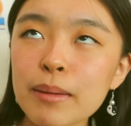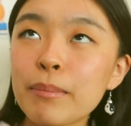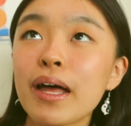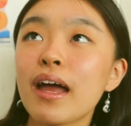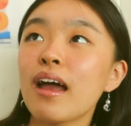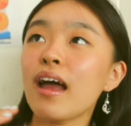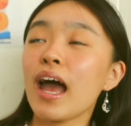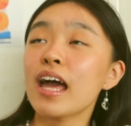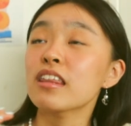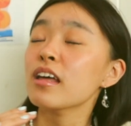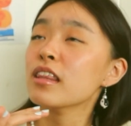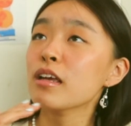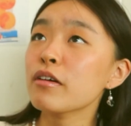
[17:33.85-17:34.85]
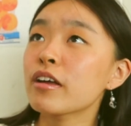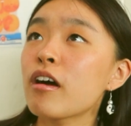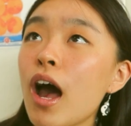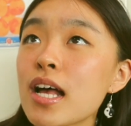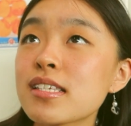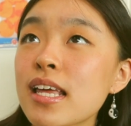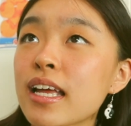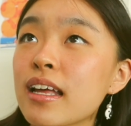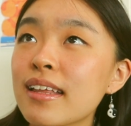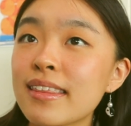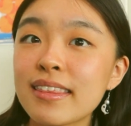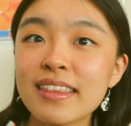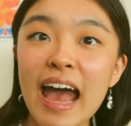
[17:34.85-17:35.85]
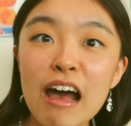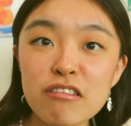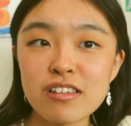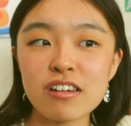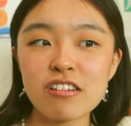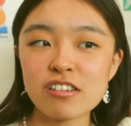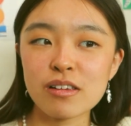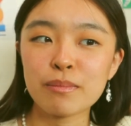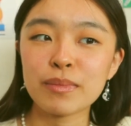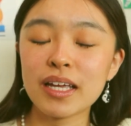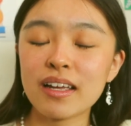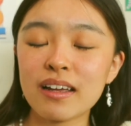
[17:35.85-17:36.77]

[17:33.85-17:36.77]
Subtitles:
but I thought they would cost like $1,000 or something.